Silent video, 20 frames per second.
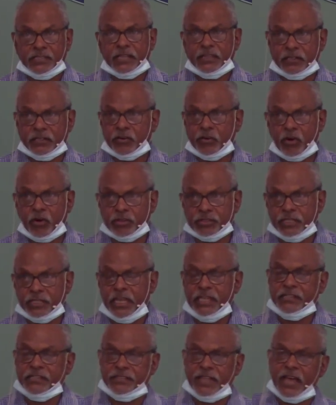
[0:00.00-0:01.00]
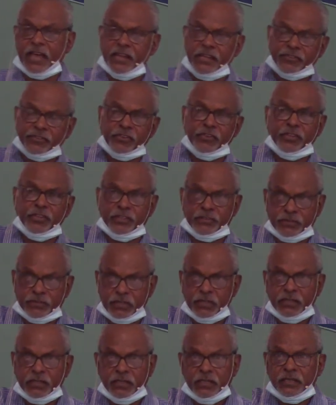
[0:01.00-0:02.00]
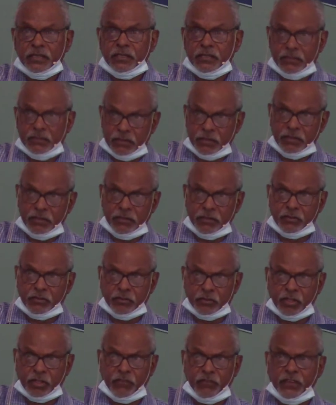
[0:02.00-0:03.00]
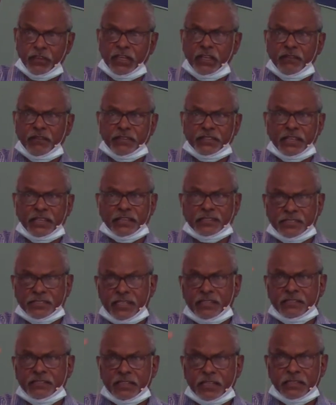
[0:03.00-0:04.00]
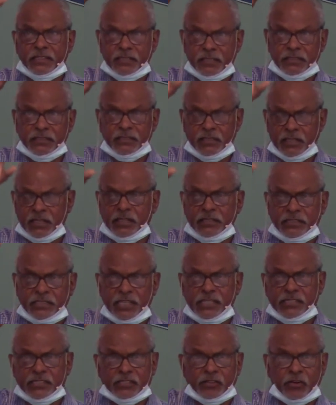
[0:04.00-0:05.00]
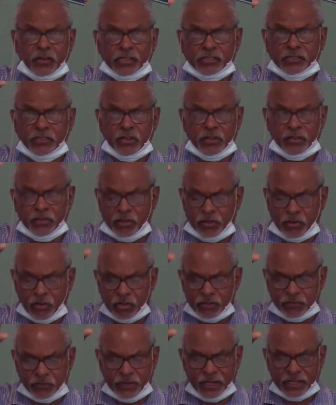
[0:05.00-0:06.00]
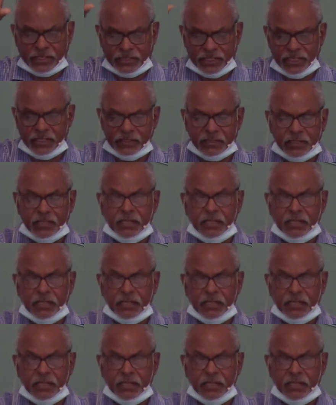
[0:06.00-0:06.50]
Cross. It is only through the forgiveness of our sins that, you know, Jesus Christ died on the cross for our sins,